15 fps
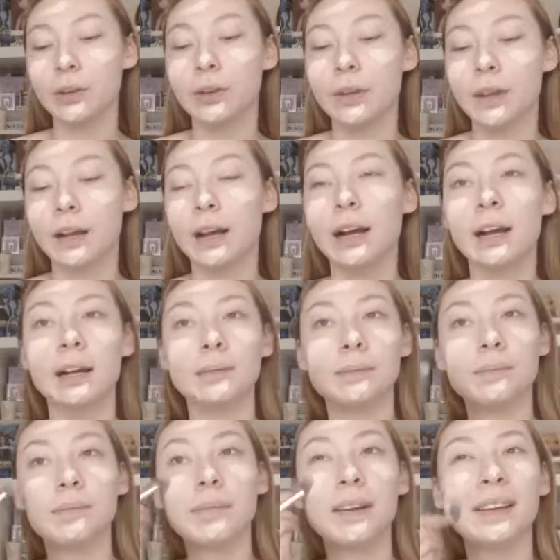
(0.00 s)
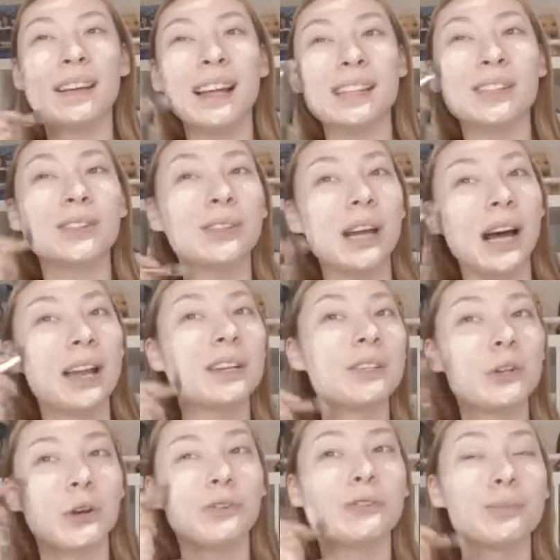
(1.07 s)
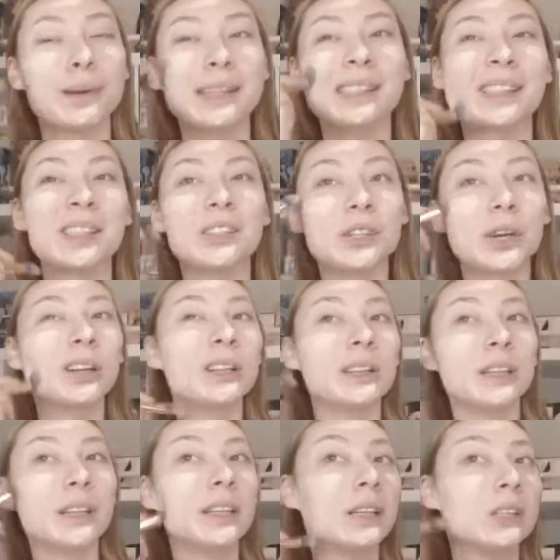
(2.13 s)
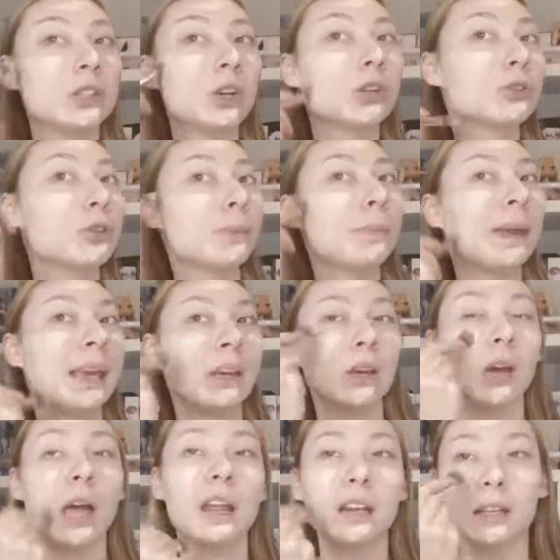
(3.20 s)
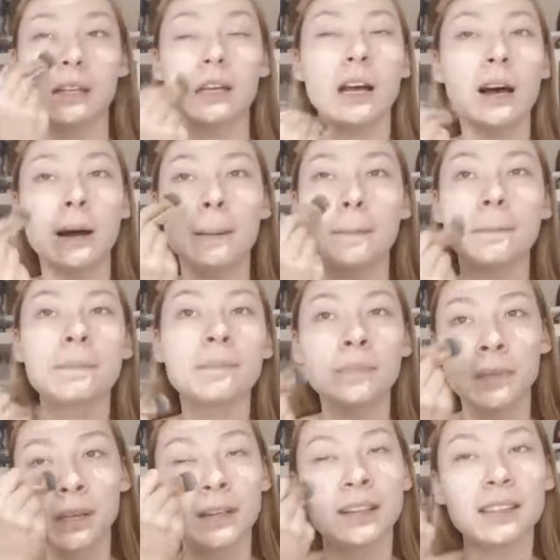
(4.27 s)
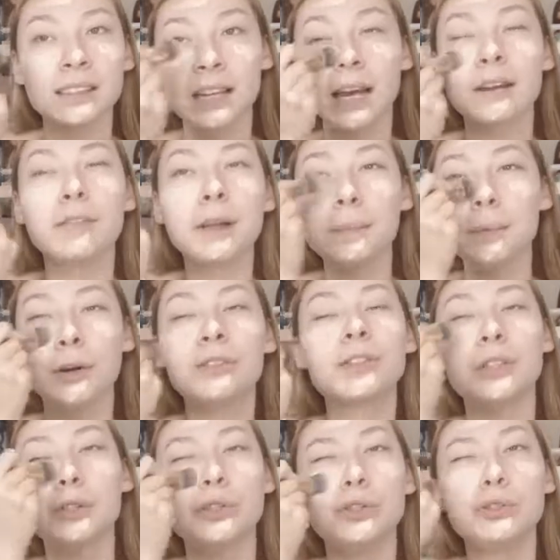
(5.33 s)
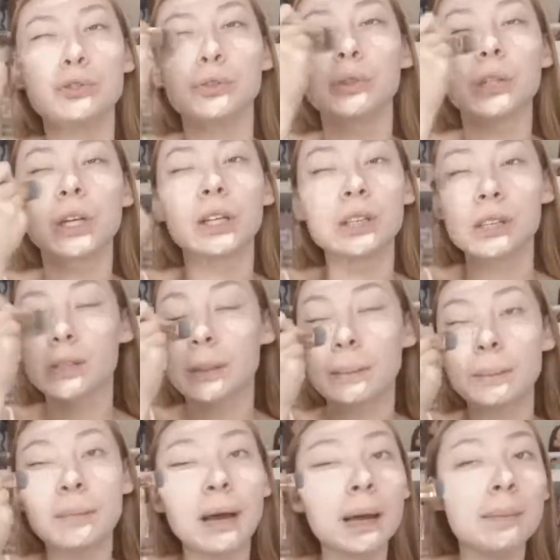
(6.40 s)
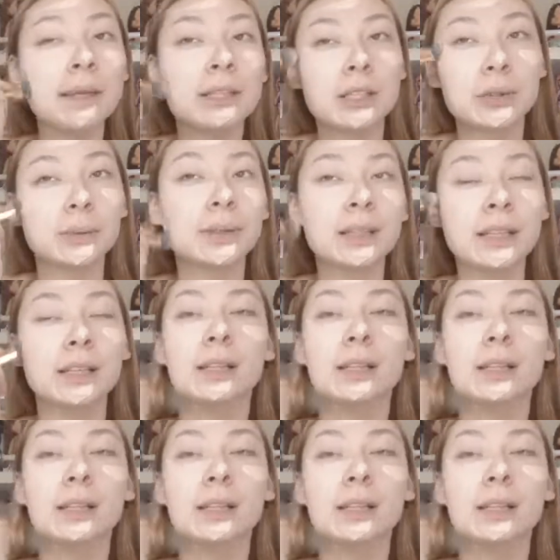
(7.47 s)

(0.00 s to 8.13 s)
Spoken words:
it has a good undertone for my skin tone, and it's not too pink, and it's kind of like more of a neutral tone, so I'm into it.